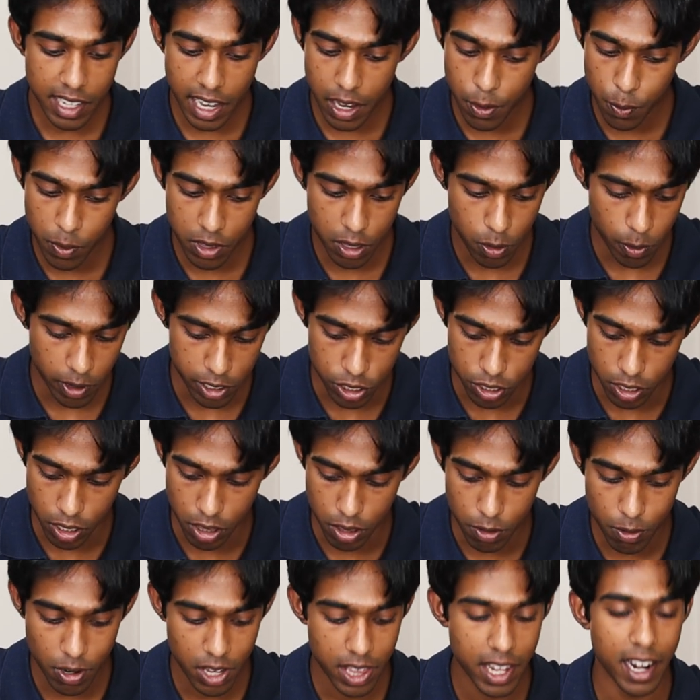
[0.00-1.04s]
say with question
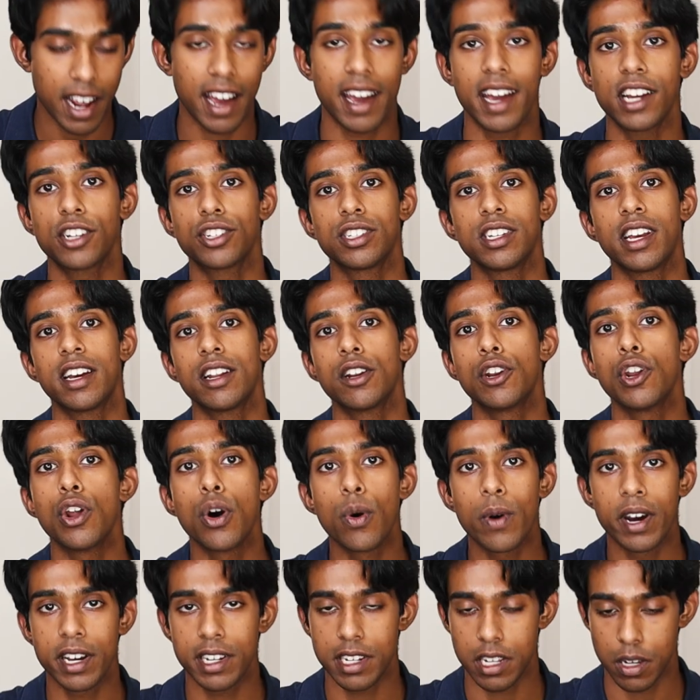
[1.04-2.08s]
3 that I actually had
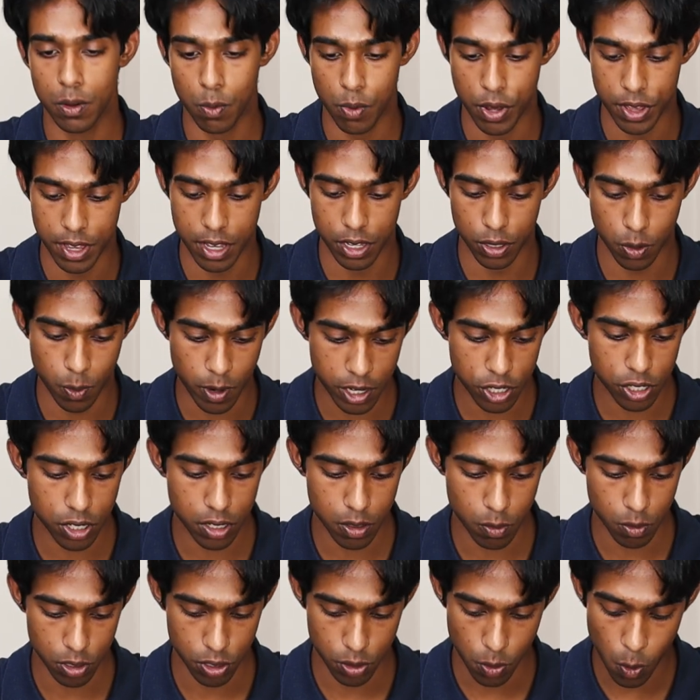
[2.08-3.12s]
no idea what this
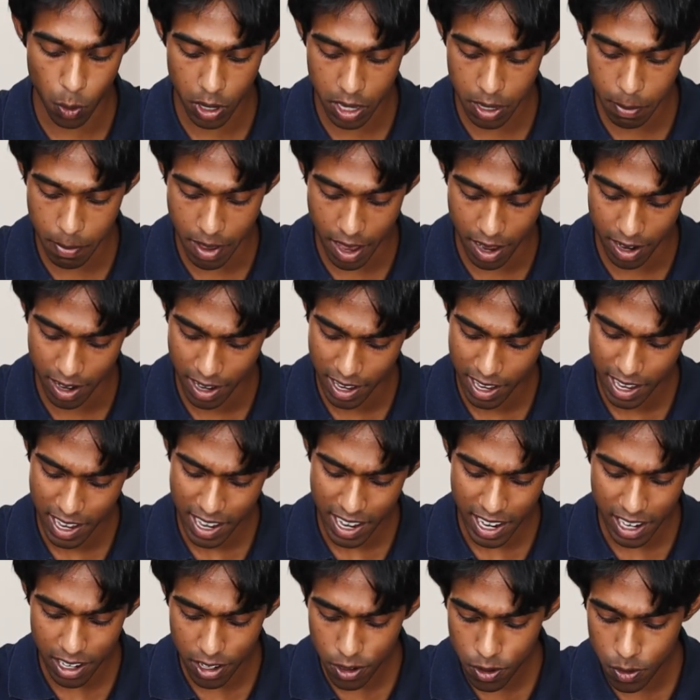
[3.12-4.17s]
question was talking about.
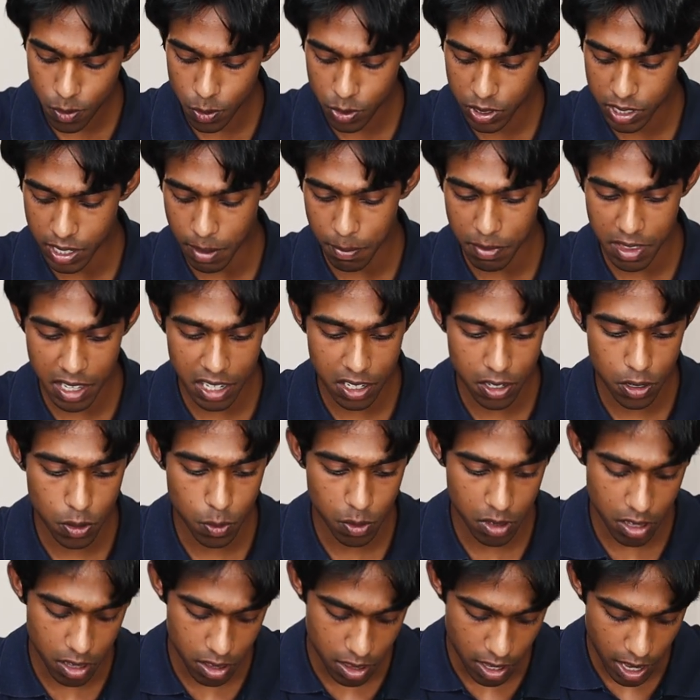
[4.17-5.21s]
I knew it was something to do
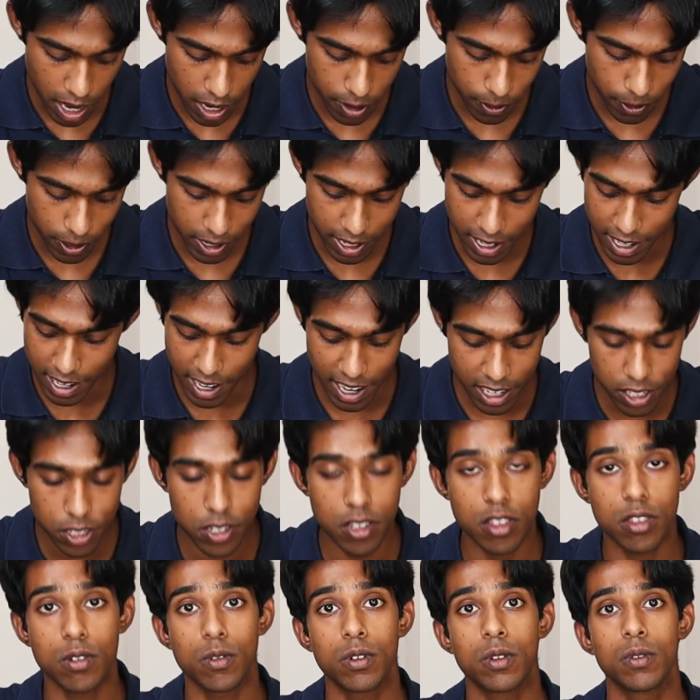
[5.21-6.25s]
with the thyroid, and I
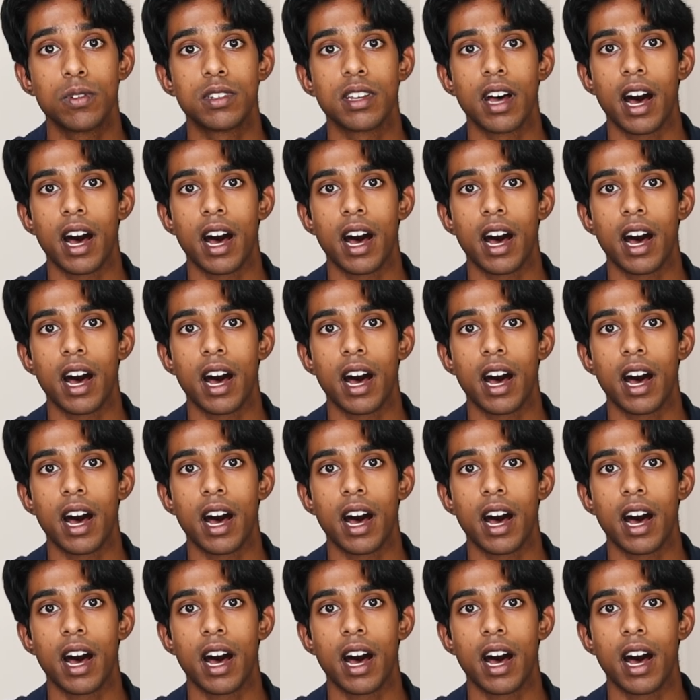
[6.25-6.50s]
actually thought it was